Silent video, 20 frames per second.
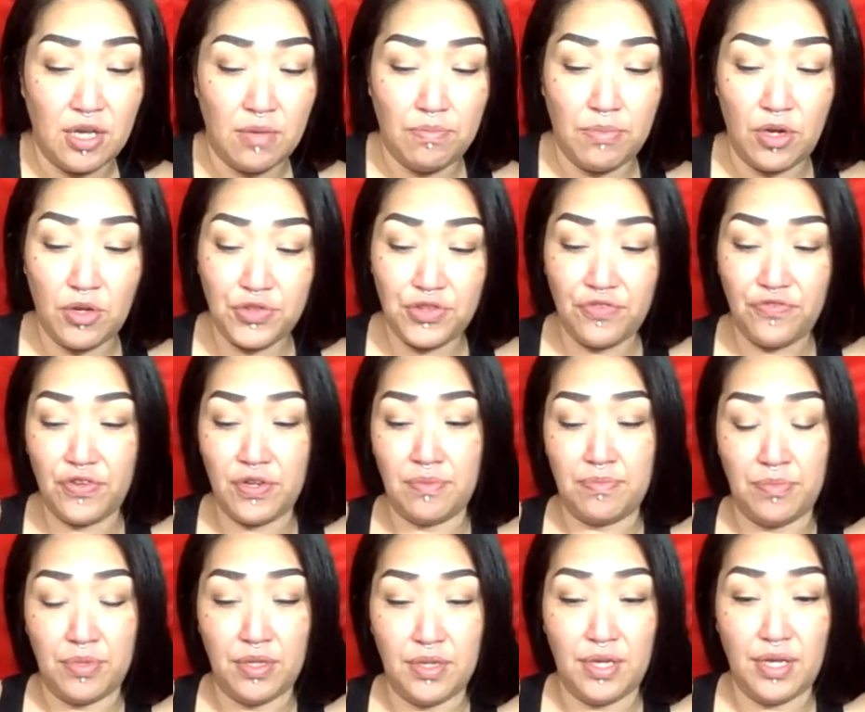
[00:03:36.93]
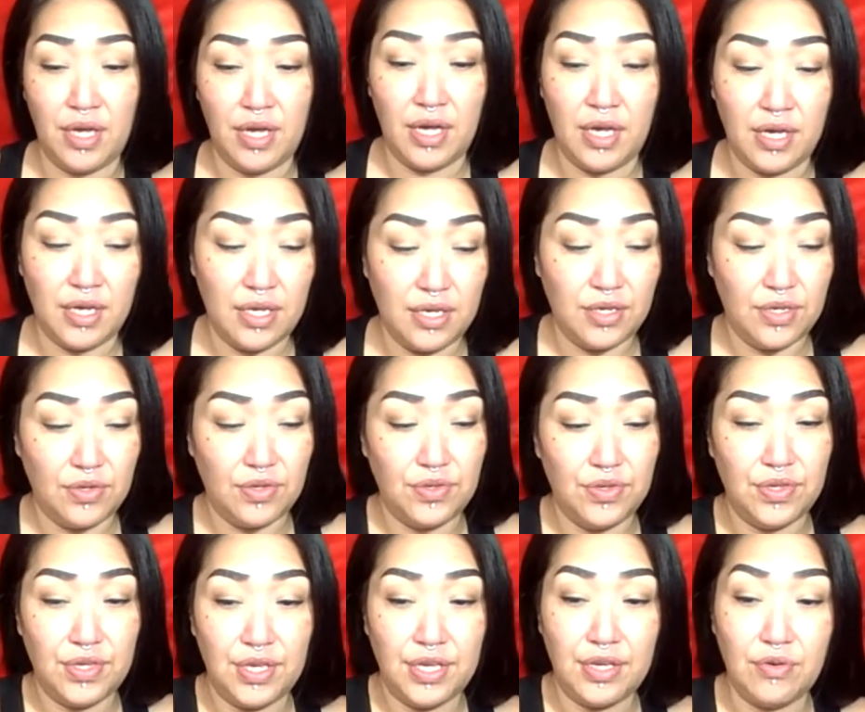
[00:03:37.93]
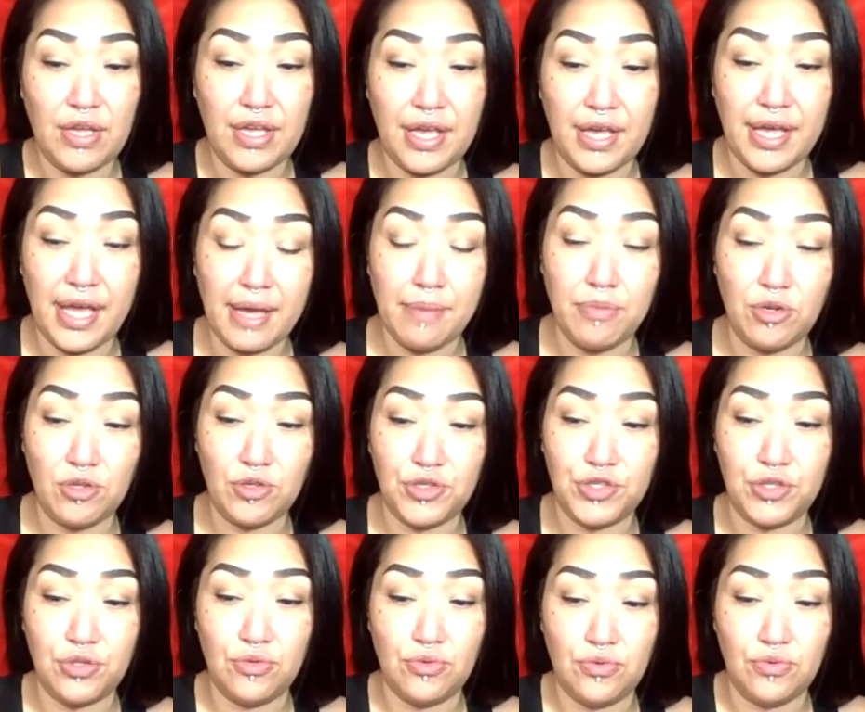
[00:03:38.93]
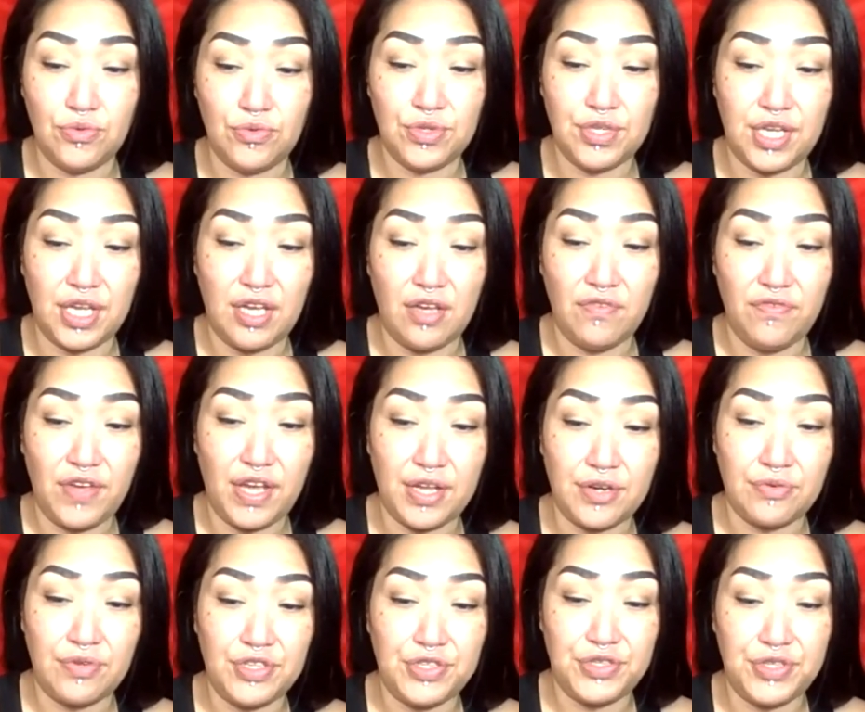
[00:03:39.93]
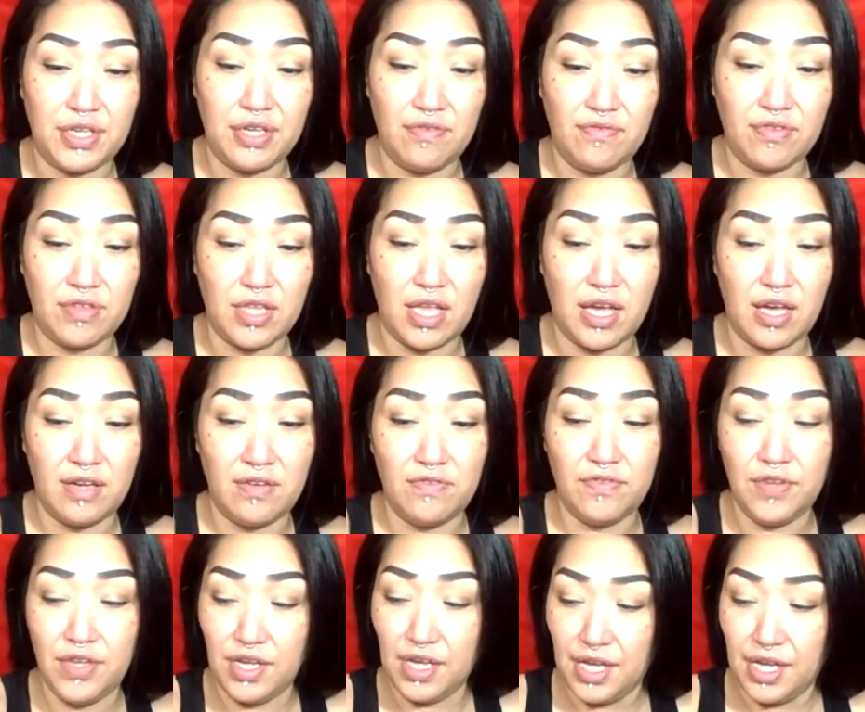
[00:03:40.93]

Both of them able to give and receive love,